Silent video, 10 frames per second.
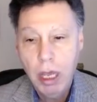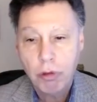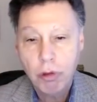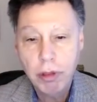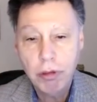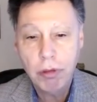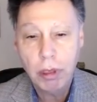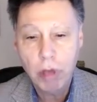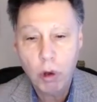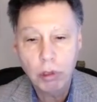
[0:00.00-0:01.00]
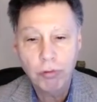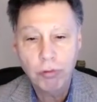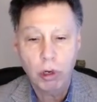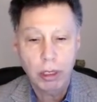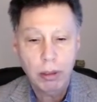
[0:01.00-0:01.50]
So this is a total
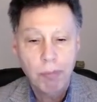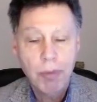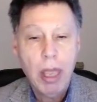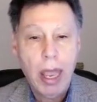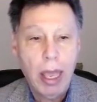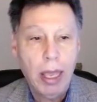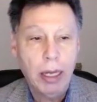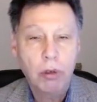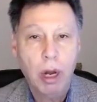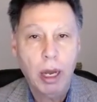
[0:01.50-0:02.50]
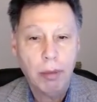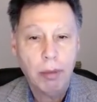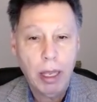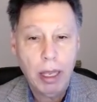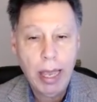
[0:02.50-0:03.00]
fraud and a crime.
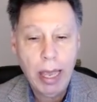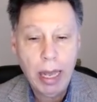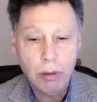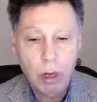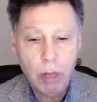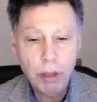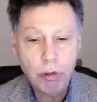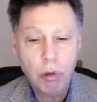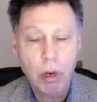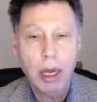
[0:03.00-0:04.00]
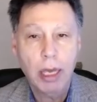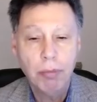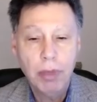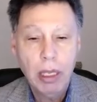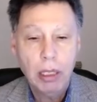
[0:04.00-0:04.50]
And this
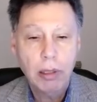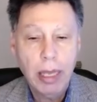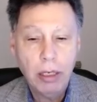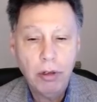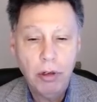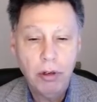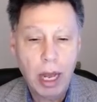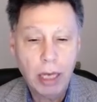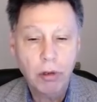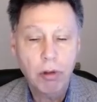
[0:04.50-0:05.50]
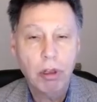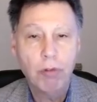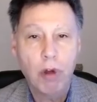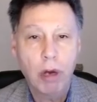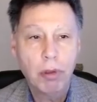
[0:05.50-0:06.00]
crime led doctors and
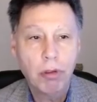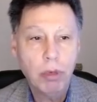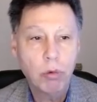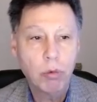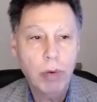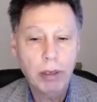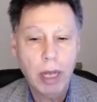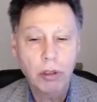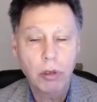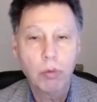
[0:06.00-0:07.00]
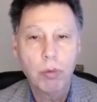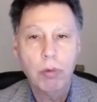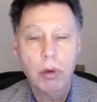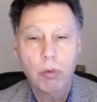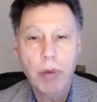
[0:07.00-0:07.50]
doctor
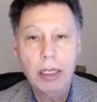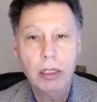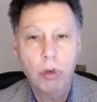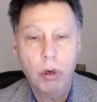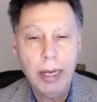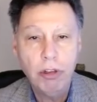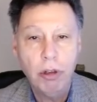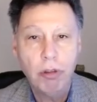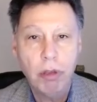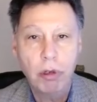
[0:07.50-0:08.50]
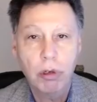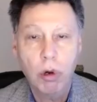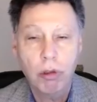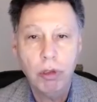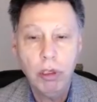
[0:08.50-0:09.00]
regulatory agencies
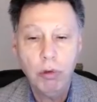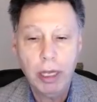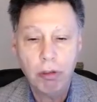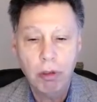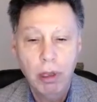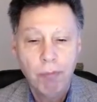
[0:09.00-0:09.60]
across the U.S.